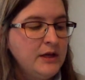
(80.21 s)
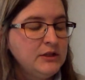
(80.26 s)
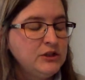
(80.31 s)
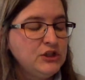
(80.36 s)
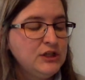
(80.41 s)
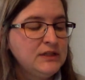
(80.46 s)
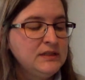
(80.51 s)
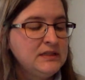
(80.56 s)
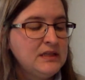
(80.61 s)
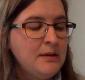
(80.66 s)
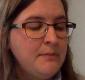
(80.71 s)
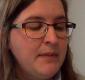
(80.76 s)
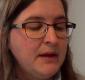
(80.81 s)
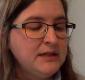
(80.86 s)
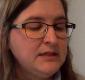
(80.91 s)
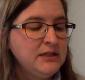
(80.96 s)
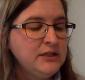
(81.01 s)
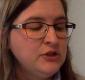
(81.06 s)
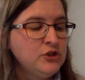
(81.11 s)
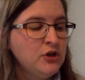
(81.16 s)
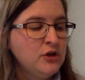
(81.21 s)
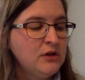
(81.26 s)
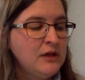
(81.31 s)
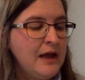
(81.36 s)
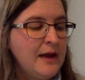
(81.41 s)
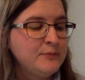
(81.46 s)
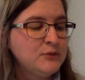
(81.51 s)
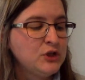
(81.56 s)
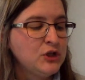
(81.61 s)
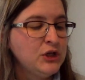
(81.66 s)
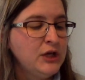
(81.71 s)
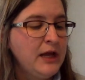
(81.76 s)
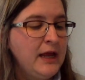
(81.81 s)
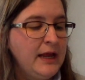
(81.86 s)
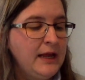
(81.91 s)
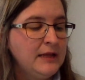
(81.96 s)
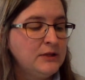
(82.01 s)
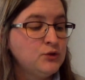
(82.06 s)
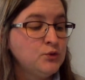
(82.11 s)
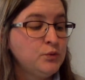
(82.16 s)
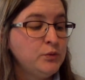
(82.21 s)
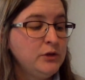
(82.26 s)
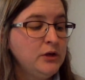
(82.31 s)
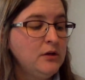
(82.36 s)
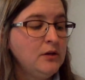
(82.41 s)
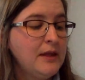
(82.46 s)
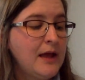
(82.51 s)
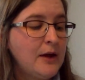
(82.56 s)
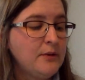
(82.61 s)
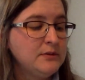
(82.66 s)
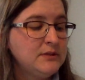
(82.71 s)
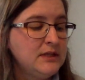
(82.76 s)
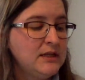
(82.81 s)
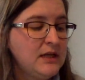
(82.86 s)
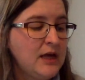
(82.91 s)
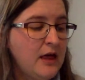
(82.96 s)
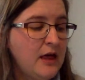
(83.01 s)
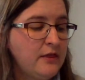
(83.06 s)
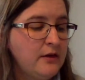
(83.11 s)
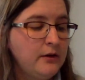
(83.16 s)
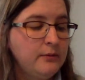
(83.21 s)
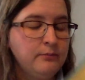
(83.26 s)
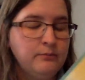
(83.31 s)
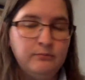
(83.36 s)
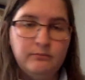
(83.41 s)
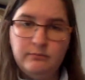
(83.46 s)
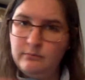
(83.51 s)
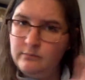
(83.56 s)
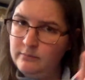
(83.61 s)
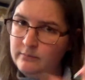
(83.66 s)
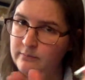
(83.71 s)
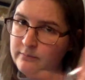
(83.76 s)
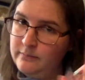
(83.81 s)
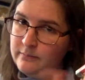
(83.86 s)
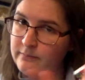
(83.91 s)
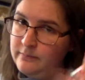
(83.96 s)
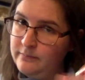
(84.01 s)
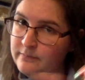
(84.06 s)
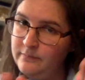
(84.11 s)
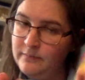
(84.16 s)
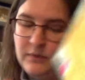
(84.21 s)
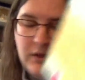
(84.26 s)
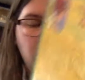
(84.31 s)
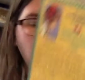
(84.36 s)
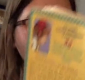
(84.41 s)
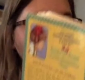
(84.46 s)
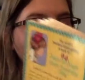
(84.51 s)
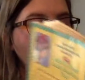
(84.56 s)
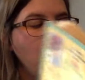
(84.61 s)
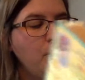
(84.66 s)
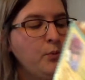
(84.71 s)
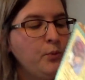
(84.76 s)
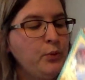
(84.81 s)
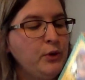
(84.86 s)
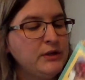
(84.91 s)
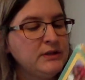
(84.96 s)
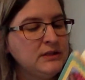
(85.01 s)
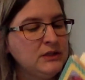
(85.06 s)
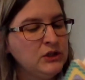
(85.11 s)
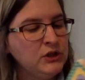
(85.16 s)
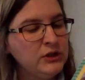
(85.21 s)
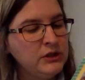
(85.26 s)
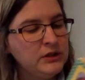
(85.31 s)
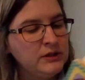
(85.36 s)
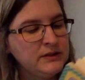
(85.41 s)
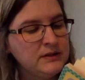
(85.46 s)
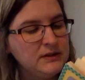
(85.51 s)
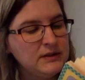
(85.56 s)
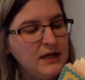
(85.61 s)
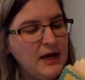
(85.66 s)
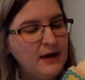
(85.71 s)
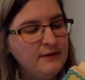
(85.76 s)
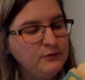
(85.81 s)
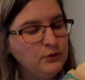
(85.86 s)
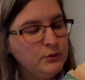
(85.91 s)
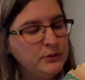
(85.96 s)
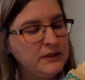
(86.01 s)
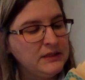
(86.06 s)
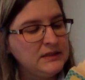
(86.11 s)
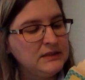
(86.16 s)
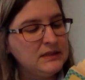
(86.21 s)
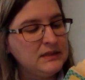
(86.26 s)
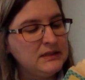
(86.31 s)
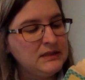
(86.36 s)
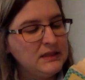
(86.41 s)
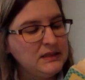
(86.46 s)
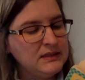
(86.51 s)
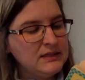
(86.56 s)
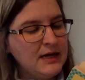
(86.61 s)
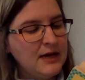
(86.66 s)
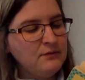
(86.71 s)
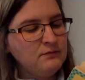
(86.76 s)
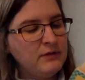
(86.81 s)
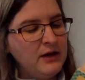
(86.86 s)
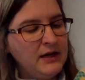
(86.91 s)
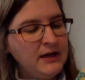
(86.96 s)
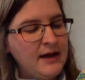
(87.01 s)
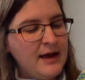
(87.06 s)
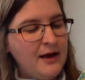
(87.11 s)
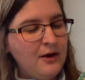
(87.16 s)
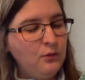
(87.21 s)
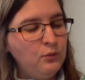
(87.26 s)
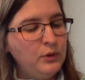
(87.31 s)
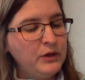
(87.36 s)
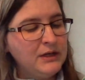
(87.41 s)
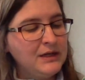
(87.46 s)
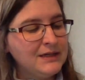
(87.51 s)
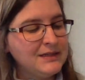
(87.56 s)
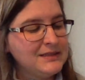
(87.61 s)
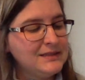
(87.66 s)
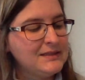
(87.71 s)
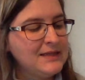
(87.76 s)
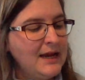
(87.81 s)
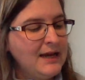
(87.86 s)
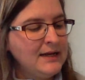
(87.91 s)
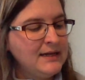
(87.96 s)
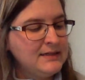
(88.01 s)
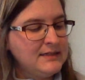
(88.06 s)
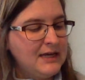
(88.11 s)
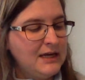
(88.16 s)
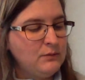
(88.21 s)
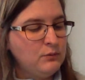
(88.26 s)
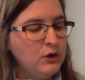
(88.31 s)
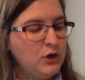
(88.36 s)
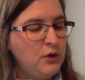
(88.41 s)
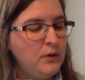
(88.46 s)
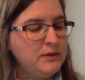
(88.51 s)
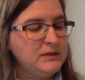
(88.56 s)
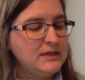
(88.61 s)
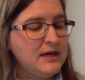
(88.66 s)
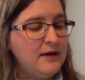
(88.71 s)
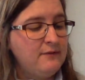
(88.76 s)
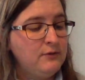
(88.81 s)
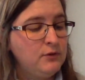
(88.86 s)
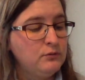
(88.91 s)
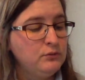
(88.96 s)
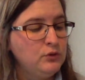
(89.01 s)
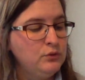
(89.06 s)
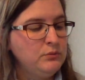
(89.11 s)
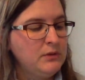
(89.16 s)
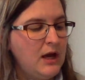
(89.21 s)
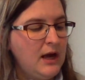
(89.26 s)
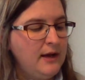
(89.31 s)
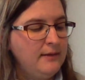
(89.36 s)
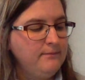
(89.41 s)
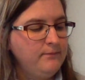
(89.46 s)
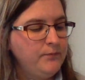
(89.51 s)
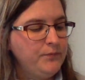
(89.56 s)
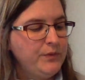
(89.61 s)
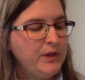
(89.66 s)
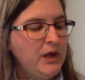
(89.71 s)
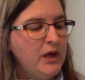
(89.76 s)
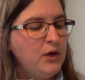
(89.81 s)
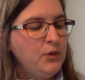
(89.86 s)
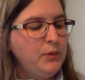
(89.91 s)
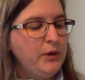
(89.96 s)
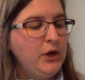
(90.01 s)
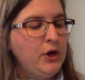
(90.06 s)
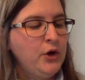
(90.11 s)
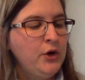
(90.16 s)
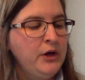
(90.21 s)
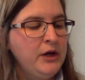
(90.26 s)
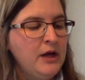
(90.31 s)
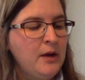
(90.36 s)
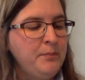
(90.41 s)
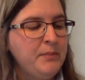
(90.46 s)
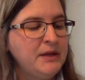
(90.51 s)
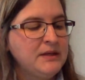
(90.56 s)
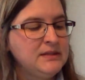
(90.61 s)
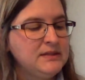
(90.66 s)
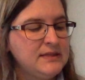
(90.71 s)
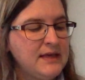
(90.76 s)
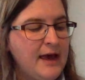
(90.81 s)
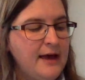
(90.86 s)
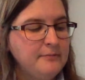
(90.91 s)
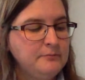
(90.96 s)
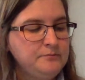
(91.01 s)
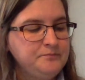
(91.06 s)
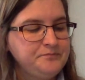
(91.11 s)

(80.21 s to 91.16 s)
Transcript: Just then my teacher clapped her hands real loud together. Boys and girls, everyone needs to sit down right now. What an exciting day we're going to have in room 9. We hurried up and sat.